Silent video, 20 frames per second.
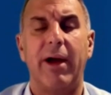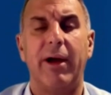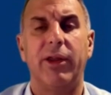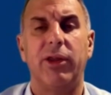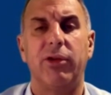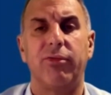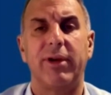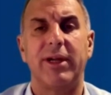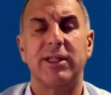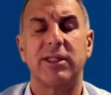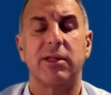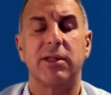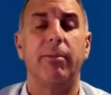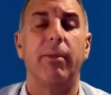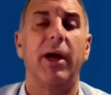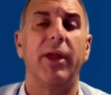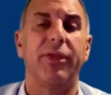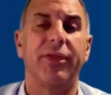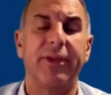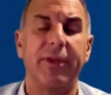rest of the
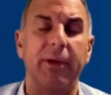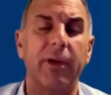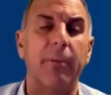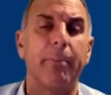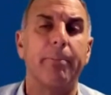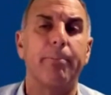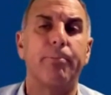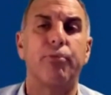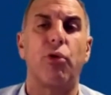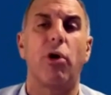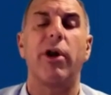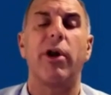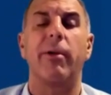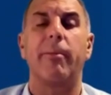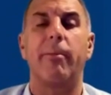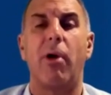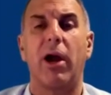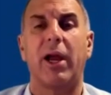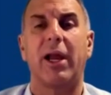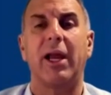month, broader
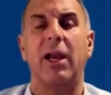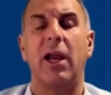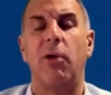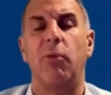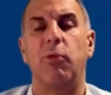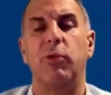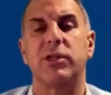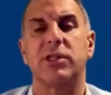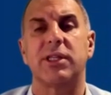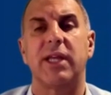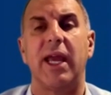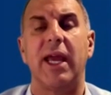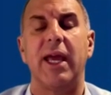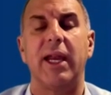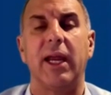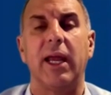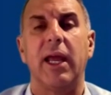market notwithstanding.